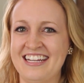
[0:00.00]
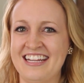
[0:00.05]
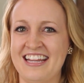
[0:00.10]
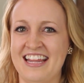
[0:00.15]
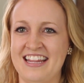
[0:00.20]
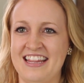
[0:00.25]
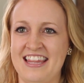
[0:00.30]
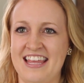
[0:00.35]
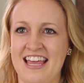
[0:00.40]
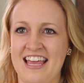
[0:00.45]

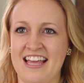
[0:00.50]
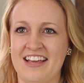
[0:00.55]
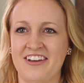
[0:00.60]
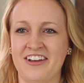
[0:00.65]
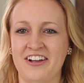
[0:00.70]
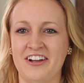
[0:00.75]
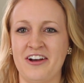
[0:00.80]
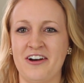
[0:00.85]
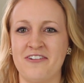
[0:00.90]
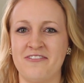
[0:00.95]
that they
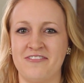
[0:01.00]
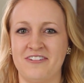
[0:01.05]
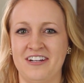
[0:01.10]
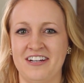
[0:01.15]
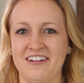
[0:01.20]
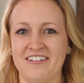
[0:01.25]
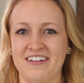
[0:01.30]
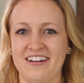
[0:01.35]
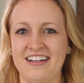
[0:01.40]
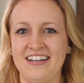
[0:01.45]
cook over a
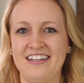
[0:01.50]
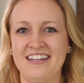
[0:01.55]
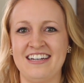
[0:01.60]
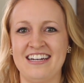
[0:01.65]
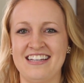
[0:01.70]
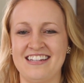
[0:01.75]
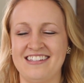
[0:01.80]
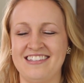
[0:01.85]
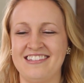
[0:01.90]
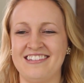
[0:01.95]
grill, and it's